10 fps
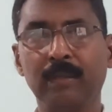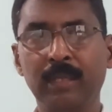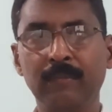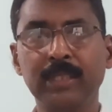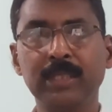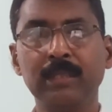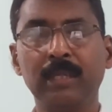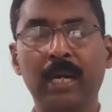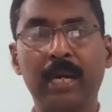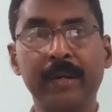in which
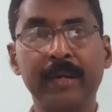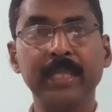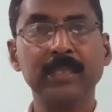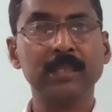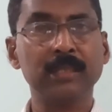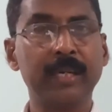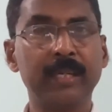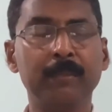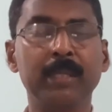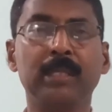RNA is the
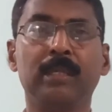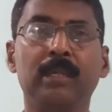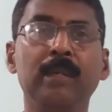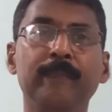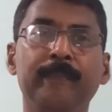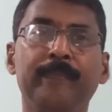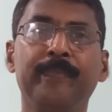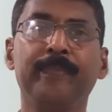genetic material,